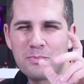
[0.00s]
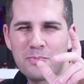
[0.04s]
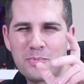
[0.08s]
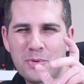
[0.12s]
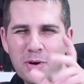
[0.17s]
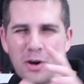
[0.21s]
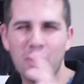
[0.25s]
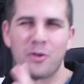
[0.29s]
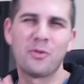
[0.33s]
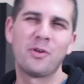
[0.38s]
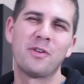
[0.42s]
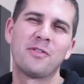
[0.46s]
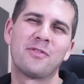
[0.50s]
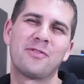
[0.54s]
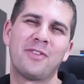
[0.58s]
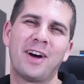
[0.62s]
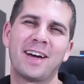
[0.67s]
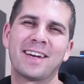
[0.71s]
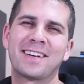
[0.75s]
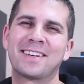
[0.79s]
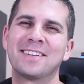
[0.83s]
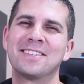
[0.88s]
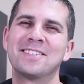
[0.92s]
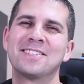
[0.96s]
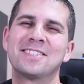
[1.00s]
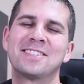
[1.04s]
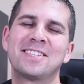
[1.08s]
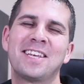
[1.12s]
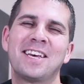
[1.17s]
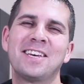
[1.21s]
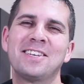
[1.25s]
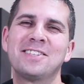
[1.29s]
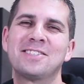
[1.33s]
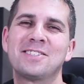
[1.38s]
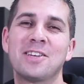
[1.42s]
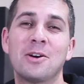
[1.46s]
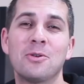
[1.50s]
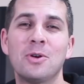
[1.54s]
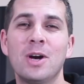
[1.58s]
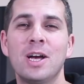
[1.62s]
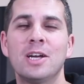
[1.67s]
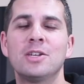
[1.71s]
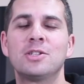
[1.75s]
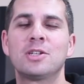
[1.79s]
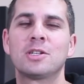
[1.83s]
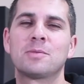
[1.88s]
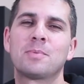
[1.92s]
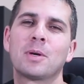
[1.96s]
Pro, if I can say so,
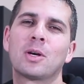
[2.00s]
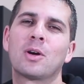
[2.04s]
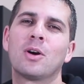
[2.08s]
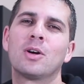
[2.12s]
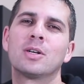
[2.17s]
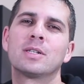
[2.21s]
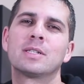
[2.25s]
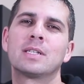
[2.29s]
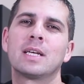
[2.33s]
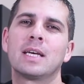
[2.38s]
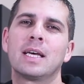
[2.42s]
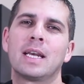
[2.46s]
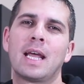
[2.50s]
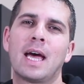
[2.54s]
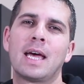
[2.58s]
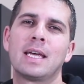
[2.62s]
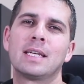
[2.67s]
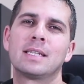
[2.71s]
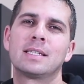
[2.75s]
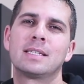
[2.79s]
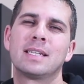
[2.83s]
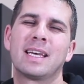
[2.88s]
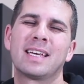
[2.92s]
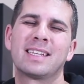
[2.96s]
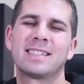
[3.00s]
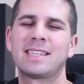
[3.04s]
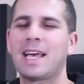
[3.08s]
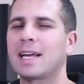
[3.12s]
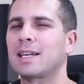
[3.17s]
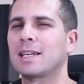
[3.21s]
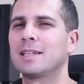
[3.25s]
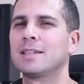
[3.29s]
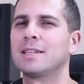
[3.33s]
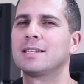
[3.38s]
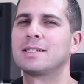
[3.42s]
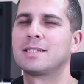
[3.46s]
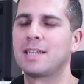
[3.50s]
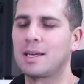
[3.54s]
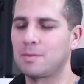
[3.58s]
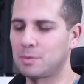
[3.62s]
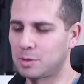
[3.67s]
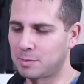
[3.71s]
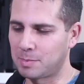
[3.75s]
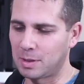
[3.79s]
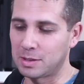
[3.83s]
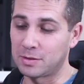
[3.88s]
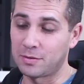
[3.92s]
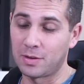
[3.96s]
just because it has exactly the same
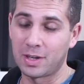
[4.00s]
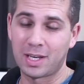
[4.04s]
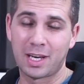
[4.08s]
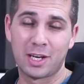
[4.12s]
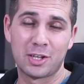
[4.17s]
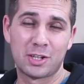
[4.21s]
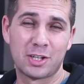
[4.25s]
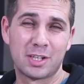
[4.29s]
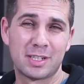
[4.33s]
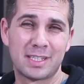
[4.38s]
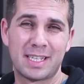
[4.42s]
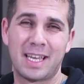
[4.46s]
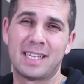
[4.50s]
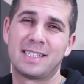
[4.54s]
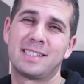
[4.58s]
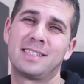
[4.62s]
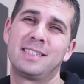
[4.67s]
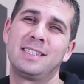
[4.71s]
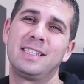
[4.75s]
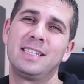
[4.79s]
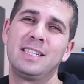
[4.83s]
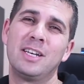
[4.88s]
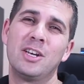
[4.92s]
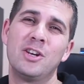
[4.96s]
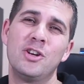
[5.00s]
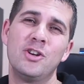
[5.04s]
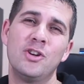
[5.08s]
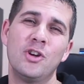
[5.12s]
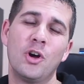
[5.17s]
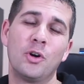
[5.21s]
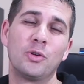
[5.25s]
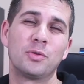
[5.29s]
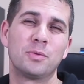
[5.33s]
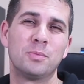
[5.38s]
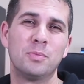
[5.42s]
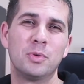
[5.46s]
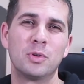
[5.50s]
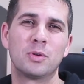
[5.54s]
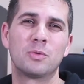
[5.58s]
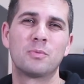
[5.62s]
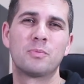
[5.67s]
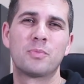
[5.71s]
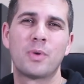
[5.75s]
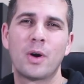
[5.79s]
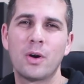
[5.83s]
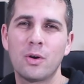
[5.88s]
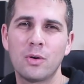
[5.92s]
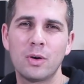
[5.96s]
specifications as the Notebook
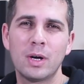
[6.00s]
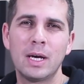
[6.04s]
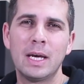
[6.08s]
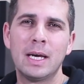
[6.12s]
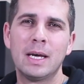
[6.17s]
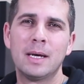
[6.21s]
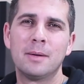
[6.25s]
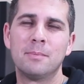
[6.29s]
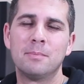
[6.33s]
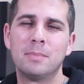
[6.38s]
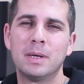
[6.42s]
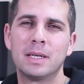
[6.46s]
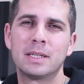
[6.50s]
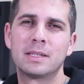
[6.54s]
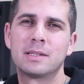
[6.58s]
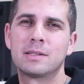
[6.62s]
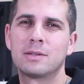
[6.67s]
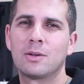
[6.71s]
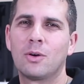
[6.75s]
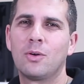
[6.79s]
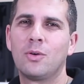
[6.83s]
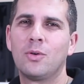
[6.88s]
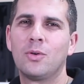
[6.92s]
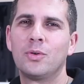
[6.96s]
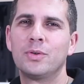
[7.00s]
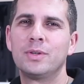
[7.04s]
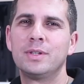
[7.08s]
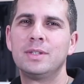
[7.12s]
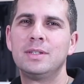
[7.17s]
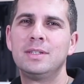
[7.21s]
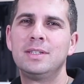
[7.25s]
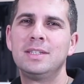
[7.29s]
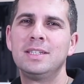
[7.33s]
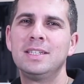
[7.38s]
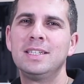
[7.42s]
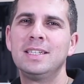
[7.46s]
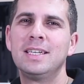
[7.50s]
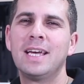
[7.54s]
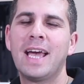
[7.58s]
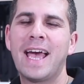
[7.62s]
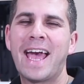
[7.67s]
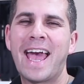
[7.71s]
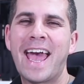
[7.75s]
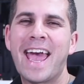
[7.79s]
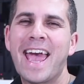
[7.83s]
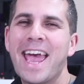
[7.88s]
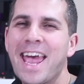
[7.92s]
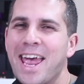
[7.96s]
Pro, but on the
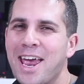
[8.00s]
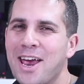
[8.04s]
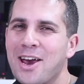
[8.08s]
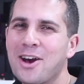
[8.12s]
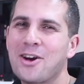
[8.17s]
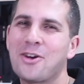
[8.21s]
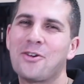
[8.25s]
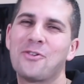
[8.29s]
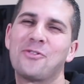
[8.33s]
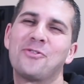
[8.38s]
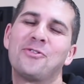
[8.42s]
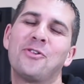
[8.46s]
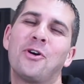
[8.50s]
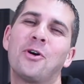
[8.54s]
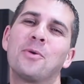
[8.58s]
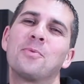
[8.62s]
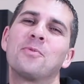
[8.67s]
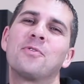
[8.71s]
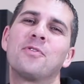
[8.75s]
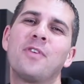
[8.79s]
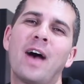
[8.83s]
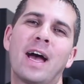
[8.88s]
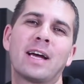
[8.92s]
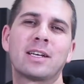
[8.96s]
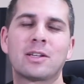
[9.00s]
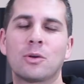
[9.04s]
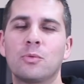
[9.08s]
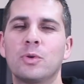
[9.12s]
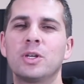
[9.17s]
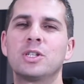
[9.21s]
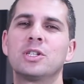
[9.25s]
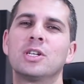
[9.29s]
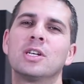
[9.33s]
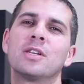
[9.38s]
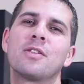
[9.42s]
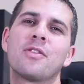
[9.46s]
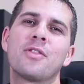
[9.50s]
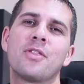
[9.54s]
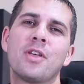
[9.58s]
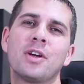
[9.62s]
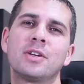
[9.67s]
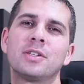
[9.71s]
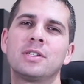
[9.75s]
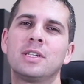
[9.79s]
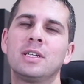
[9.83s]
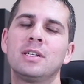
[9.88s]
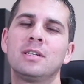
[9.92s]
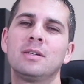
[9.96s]
Air form factor, which is
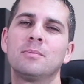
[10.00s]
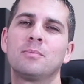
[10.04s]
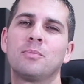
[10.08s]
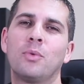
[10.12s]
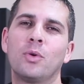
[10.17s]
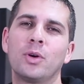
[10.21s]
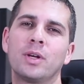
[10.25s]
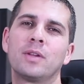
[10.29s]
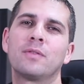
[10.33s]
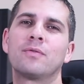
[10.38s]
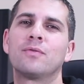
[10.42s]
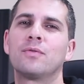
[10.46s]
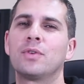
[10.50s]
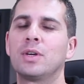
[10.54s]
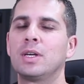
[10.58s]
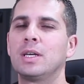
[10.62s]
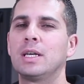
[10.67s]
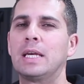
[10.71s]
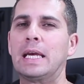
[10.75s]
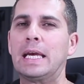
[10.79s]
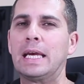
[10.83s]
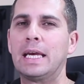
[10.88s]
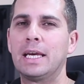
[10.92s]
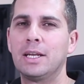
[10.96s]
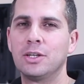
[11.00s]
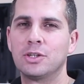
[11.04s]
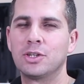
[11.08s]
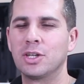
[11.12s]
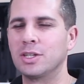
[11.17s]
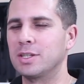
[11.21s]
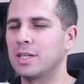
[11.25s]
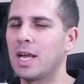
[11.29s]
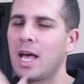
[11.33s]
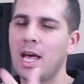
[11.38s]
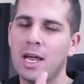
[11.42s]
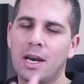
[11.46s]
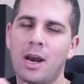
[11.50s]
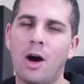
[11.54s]
13.3 inches.